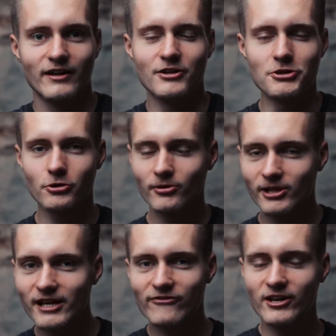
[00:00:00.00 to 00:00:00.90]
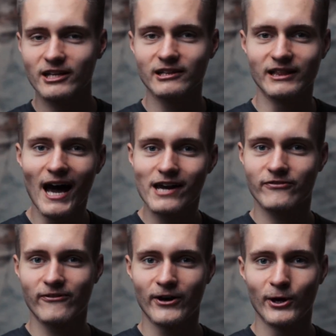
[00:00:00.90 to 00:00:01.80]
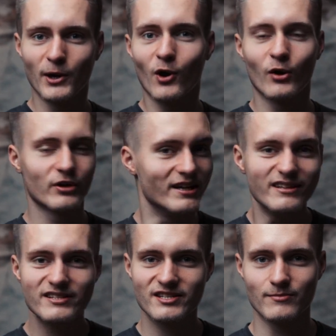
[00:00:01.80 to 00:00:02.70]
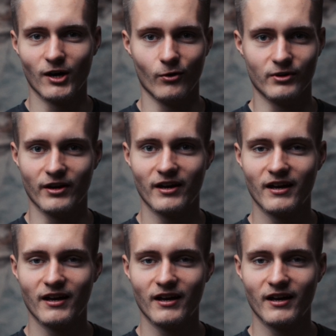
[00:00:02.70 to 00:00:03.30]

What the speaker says: you're living life on easy mode.